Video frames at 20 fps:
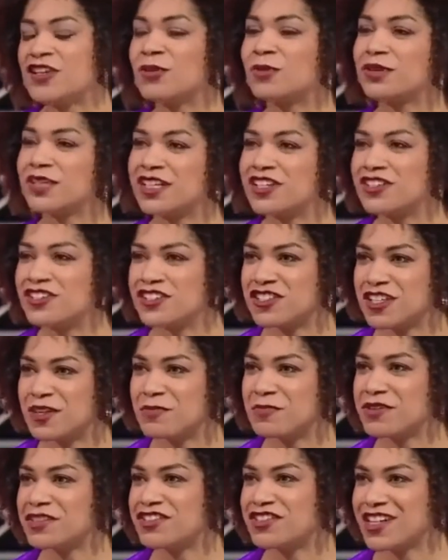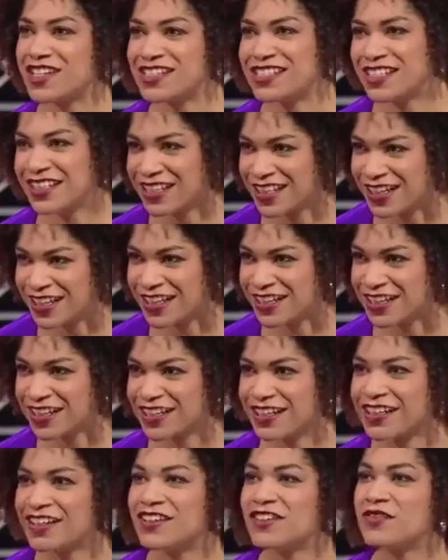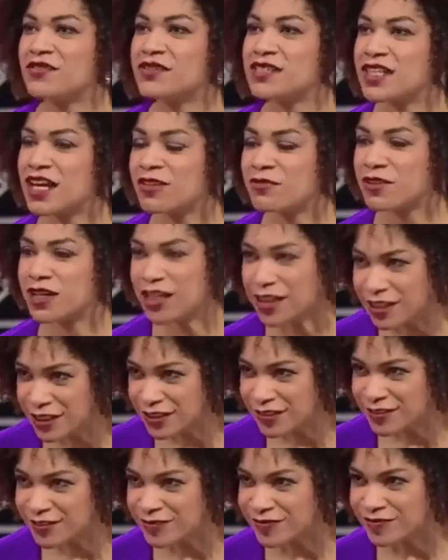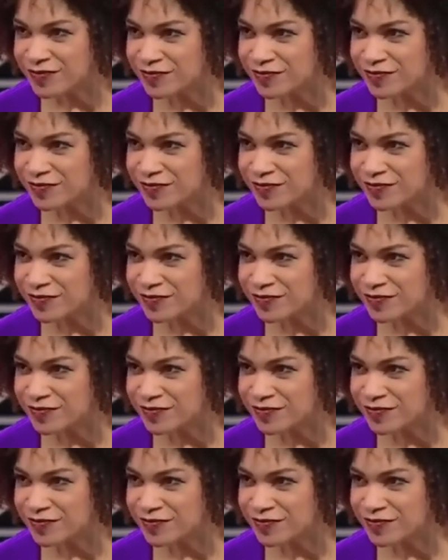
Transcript: your relationship with J.C. Lynn. Was that real?